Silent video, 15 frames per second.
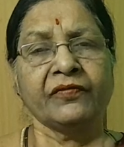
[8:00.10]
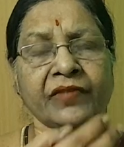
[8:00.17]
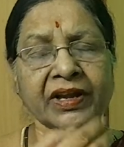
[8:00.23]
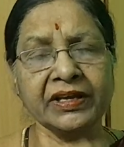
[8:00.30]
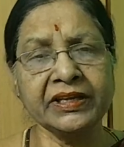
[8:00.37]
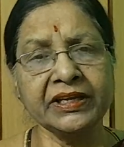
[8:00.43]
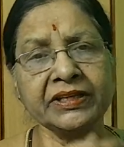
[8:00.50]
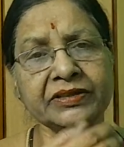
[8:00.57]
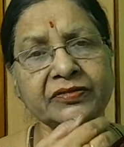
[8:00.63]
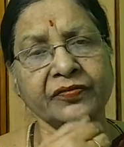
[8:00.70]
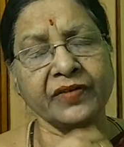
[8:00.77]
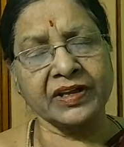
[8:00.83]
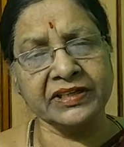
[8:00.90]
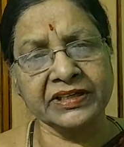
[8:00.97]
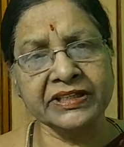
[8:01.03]
one is
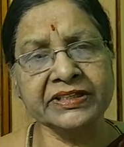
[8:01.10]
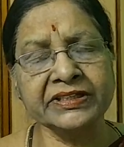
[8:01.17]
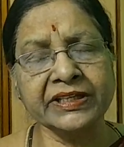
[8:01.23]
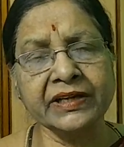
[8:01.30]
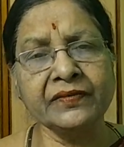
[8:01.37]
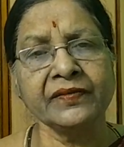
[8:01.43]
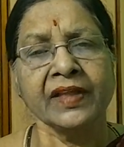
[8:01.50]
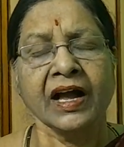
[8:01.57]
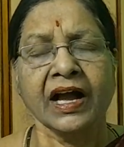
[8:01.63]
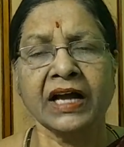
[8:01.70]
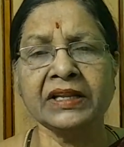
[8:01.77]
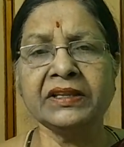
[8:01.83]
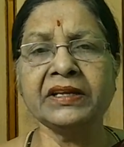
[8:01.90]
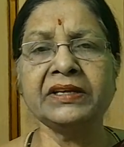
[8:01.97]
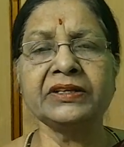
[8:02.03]
for itself,
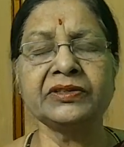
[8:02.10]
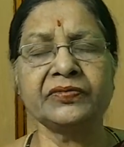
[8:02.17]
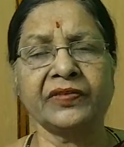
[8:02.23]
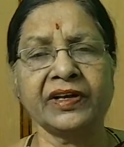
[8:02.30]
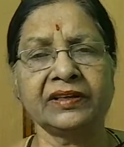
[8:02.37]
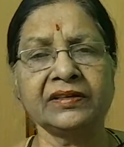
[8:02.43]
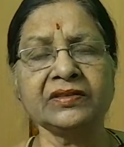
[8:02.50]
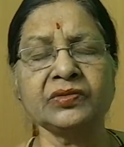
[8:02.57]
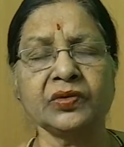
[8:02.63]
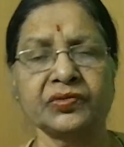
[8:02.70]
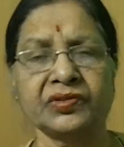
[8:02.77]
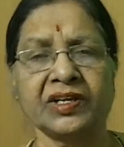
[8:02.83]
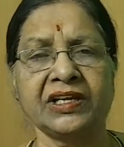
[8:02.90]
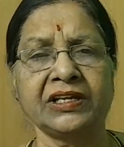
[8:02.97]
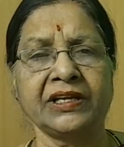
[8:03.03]
another is for the
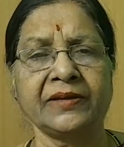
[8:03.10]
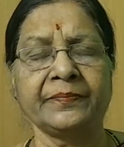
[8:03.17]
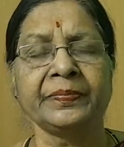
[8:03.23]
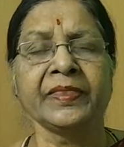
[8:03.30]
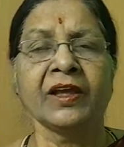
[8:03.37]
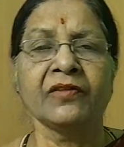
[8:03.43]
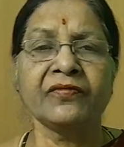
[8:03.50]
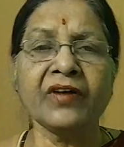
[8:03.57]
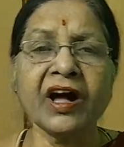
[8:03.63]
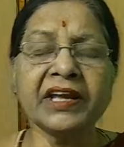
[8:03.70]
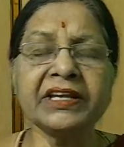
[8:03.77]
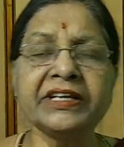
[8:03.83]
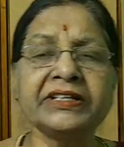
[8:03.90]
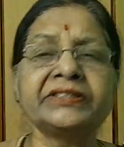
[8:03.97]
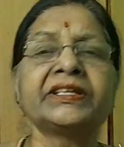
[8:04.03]
society.
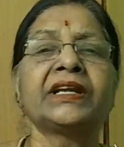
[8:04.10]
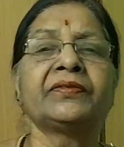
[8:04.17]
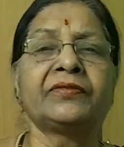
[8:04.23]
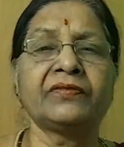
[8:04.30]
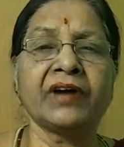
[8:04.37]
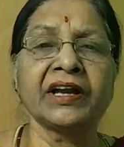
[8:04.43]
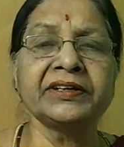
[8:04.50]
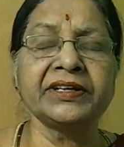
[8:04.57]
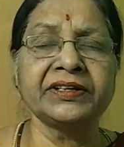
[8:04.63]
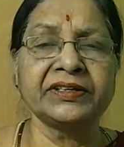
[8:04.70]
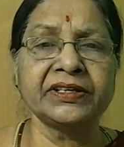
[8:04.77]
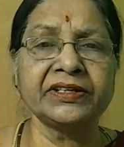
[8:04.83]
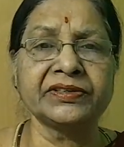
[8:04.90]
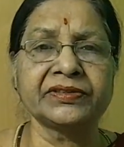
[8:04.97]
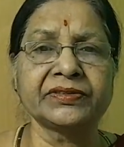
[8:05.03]
For itself, what it
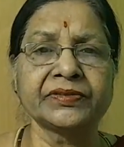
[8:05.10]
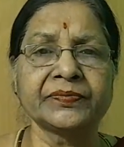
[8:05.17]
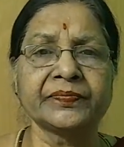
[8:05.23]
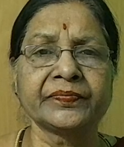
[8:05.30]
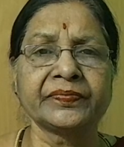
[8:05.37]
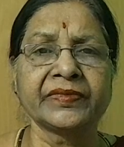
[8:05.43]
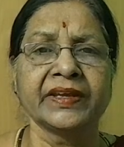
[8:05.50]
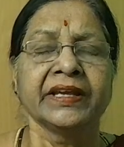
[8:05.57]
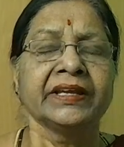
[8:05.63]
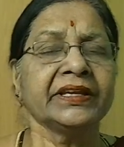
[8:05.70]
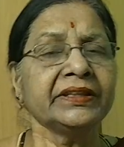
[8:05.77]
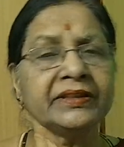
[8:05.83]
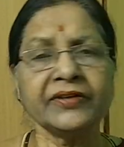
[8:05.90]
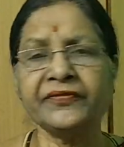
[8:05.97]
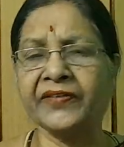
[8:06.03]
is?
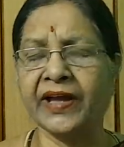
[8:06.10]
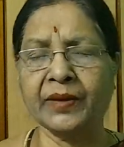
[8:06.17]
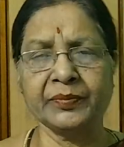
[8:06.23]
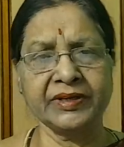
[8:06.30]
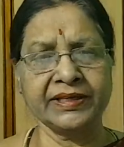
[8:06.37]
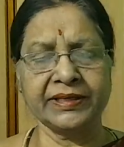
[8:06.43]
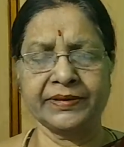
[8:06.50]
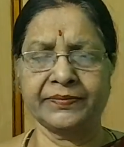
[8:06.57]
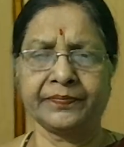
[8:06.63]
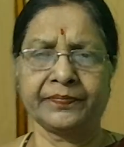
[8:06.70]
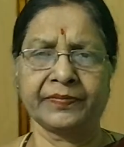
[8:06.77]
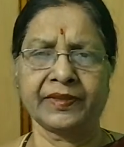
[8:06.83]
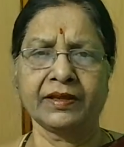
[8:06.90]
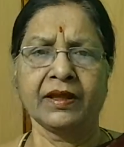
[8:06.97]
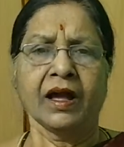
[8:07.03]
In the family,
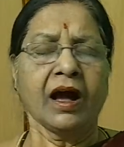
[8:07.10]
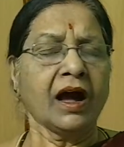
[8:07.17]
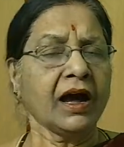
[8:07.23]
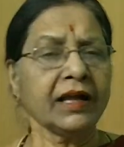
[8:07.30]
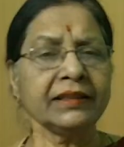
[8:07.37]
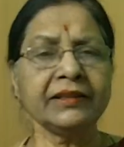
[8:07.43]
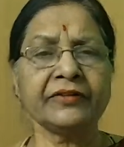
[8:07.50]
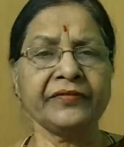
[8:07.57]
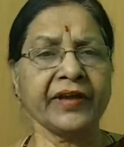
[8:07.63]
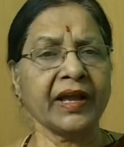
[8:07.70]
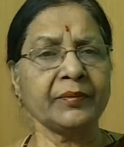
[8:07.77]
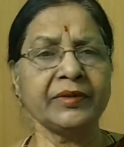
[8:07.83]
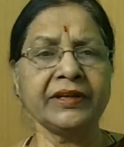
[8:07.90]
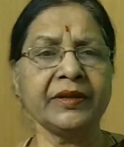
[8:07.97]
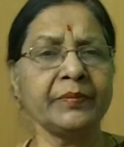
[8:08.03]
all the
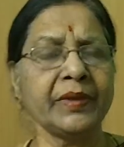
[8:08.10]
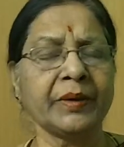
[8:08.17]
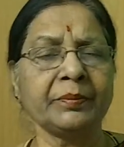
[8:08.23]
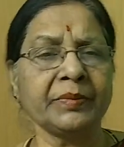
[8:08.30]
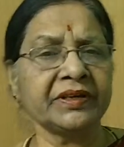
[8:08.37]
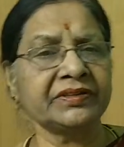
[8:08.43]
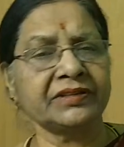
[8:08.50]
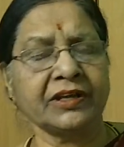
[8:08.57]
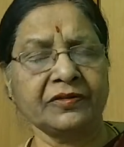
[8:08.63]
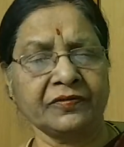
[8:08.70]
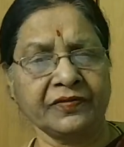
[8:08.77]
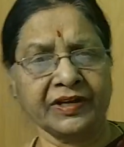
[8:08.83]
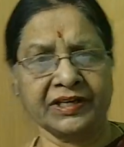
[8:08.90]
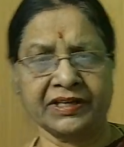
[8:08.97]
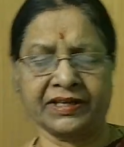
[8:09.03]
family members are
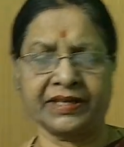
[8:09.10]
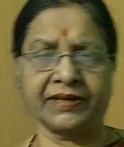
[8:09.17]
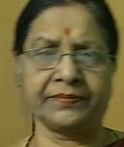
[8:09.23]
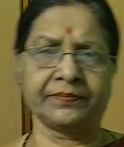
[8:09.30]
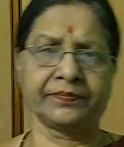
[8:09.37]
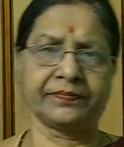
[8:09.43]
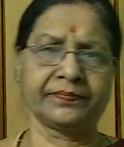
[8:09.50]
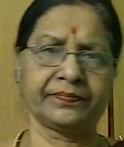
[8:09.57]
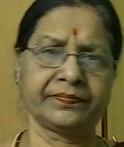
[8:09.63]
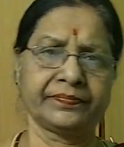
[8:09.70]
working.